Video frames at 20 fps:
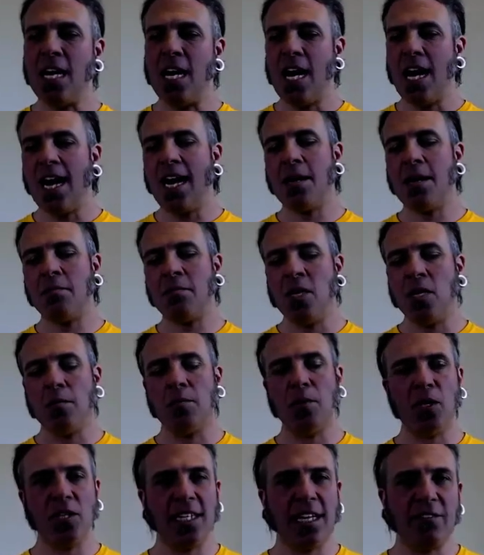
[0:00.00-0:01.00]

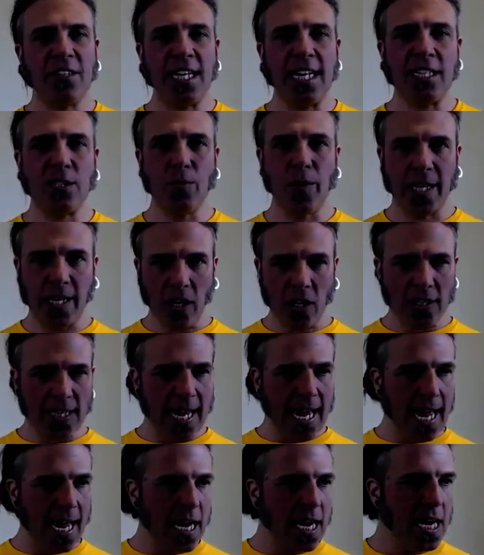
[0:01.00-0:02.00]
But nevertheless, we got
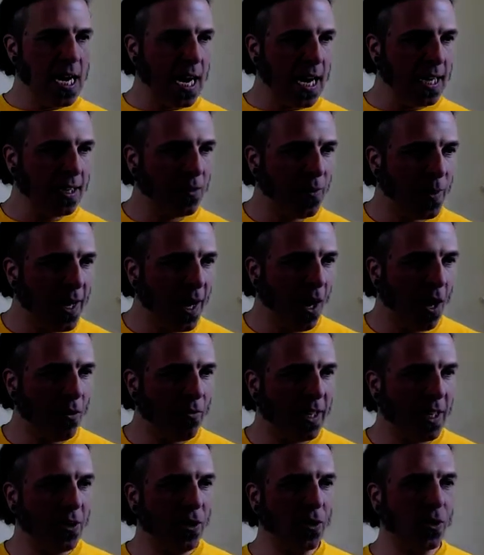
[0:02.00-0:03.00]
there and we are
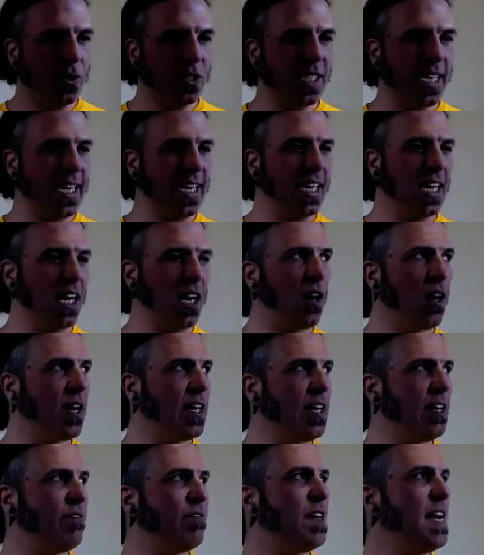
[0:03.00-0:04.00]
recording
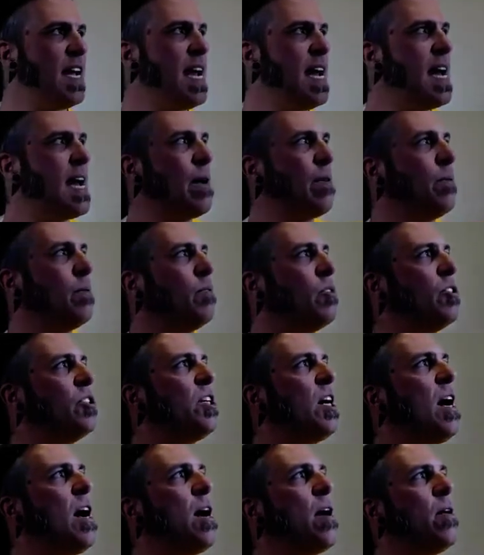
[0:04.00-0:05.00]
live now.
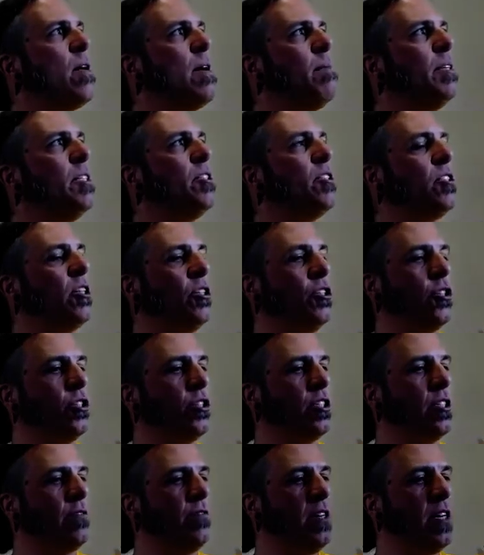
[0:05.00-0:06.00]
So let me just adjust
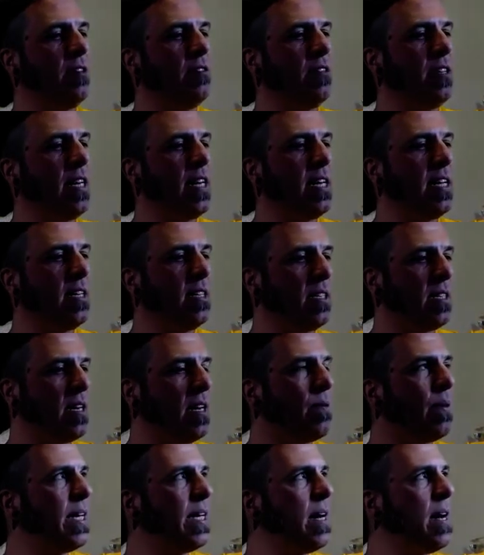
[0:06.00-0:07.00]
a few things. There
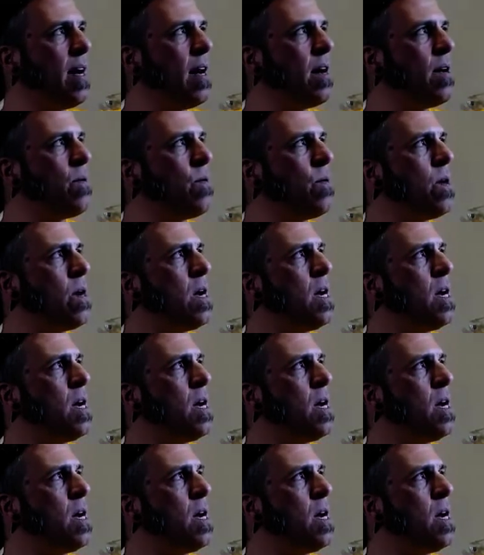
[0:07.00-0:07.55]
we go.